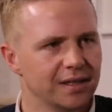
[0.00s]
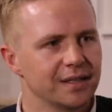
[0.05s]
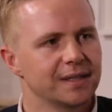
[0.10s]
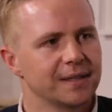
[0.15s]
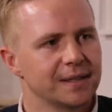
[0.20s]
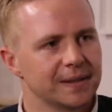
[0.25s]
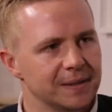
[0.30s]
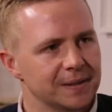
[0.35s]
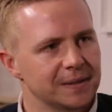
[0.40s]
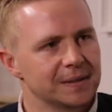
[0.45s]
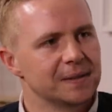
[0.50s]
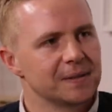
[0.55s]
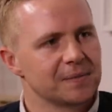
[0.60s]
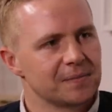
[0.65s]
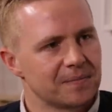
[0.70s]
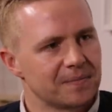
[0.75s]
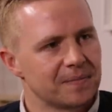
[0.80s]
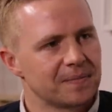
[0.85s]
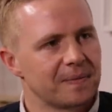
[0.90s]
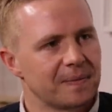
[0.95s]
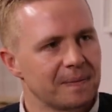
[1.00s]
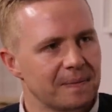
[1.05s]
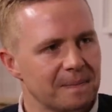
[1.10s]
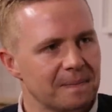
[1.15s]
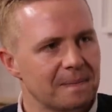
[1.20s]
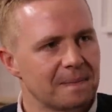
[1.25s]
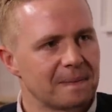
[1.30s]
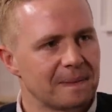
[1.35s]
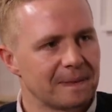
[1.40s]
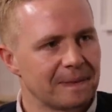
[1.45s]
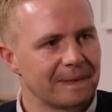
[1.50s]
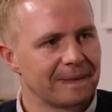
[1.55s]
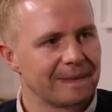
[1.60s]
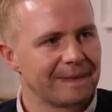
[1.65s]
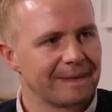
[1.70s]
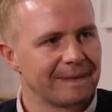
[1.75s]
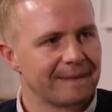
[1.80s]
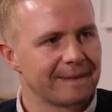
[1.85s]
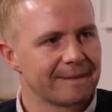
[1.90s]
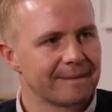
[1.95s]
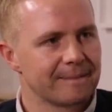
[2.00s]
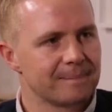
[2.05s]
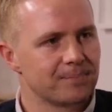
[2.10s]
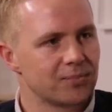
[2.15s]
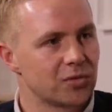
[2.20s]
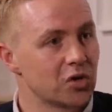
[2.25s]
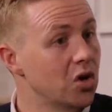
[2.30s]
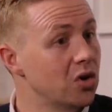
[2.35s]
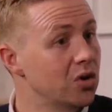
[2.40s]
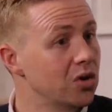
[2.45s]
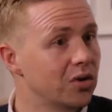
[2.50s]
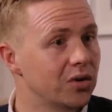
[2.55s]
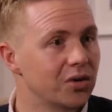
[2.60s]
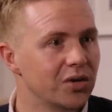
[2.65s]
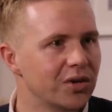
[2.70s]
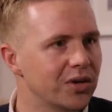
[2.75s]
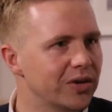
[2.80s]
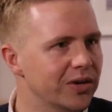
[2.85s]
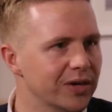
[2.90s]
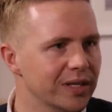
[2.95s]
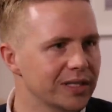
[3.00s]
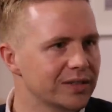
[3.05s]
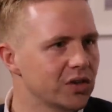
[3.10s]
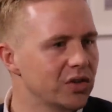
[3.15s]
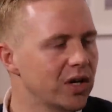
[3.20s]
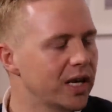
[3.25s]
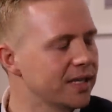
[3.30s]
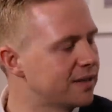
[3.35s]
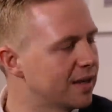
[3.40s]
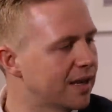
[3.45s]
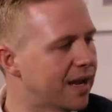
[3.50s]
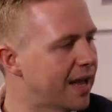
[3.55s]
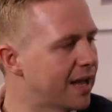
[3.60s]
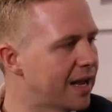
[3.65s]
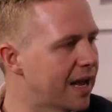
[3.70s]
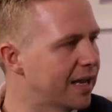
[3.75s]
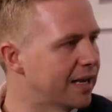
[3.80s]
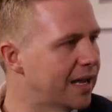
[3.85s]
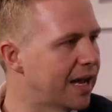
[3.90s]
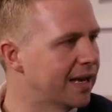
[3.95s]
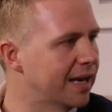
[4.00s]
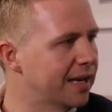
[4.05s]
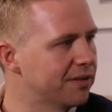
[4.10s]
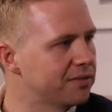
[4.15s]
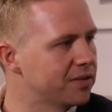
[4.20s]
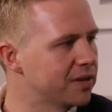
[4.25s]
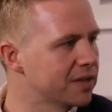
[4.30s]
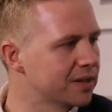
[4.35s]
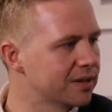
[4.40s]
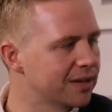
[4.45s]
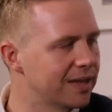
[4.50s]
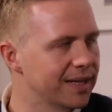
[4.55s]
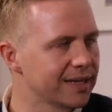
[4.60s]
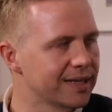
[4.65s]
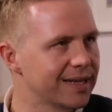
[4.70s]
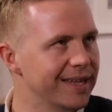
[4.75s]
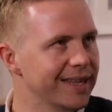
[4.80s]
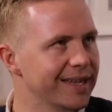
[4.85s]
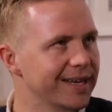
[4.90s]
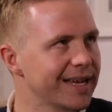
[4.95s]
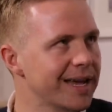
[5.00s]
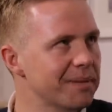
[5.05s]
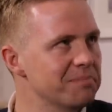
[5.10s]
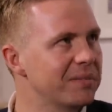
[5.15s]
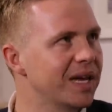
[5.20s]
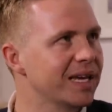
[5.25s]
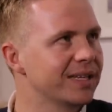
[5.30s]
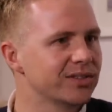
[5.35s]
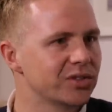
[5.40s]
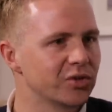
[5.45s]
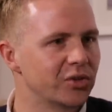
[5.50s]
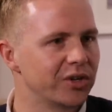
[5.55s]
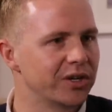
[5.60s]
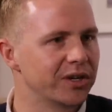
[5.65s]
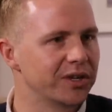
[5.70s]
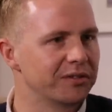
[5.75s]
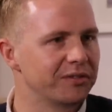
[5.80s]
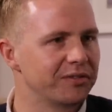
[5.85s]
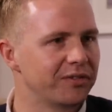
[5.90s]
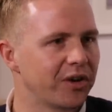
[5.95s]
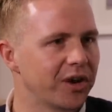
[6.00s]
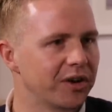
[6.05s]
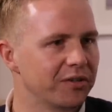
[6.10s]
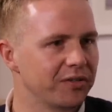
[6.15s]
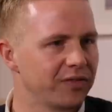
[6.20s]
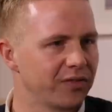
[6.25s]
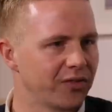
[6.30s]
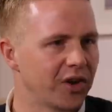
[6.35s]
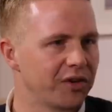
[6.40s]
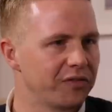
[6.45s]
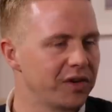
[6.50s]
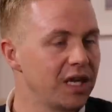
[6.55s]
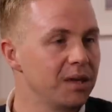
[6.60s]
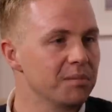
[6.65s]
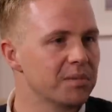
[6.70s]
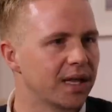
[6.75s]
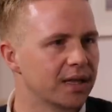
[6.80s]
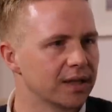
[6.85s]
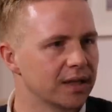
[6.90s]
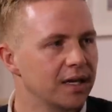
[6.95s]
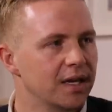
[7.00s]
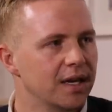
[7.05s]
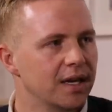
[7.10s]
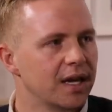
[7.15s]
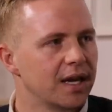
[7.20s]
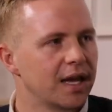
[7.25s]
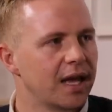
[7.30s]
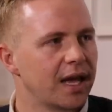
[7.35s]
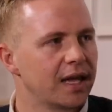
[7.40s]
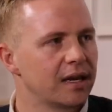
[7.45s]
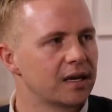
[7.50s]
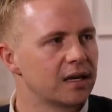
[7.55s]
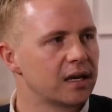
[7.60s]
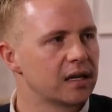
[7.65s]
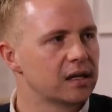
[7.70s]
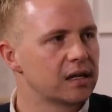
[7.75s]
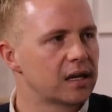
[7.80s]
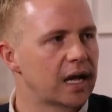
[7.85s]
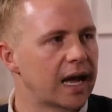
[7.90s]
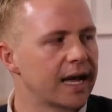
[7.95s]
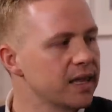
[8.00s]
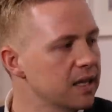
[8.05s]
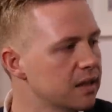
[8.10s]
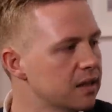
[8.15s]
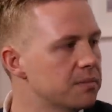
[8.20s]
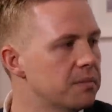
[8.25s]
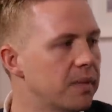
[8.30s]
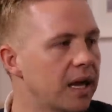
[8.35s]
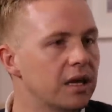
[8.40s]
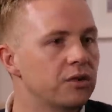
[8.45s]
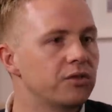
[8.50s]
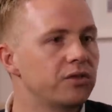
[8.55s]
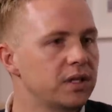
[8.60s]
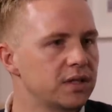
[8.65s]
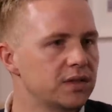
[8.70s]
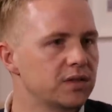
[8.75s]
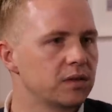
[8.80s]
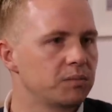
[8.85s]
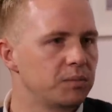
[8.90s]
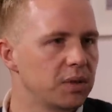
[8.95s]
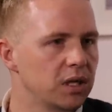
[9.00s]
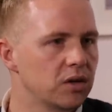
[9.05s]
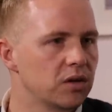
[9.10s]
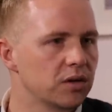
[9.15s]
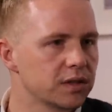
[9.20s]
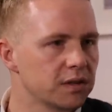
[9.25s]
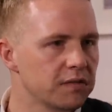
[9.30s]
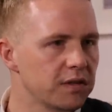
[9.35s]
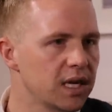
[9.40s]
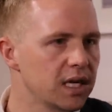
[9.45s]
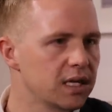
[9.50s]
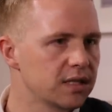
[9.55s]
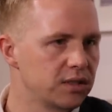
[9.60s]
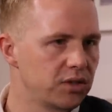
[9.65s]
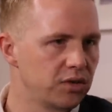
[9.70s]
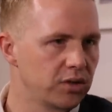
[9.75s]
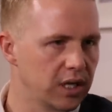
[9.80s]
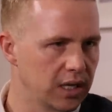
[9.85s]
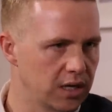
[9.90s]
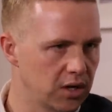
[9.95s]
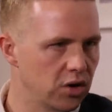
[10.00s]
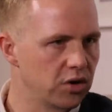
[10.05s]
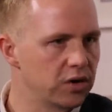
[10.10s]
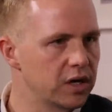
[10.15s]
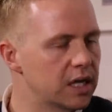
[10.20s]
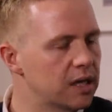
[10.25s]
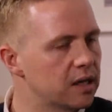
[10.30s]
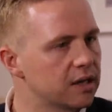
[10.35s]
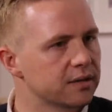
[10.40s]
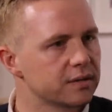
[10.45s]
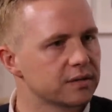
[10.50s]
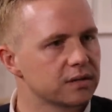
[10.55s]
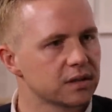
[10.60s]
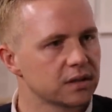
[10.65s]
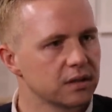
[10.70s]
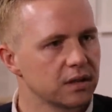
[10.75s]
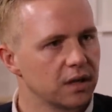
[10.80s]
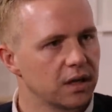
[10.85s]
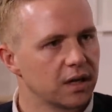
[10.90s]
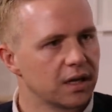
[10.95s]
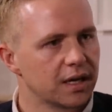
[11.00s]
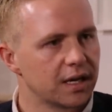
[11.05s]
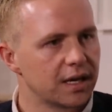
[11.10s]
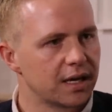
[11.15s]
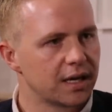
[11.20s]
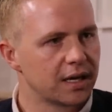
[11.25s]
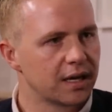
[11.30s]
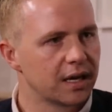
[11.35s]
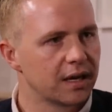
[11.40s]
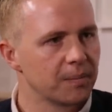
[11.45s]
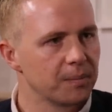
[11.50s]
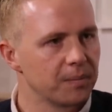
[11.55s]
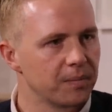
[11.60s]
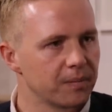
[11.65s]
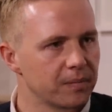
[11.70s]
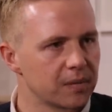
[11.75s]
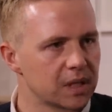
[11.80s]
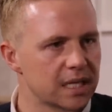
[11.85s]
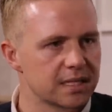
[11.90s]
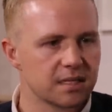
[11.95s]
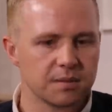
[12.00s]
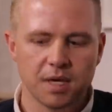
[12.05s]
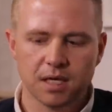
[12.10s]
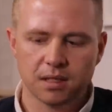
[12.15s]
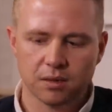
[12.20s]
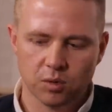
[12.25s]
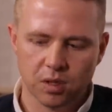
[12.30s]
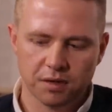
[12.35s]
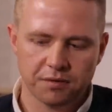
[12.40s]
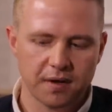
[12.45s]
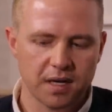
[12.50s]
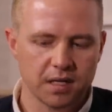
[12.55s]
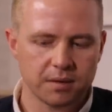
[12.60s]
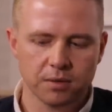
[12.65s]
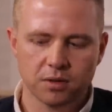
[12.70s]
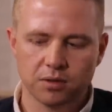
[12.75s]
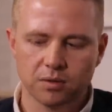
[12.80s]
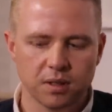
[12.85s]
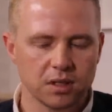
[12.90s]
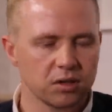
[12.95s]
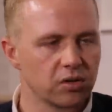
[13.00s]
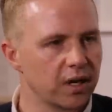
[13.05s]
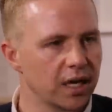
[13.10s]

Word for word: I mean, it's not like the old school rubbish. No, no. So it, I, I, love the, the the, comeback story of, of, of email, and I think the main reason because of that is you can own a list. Um, doesn't matter what Facebook, Twitter,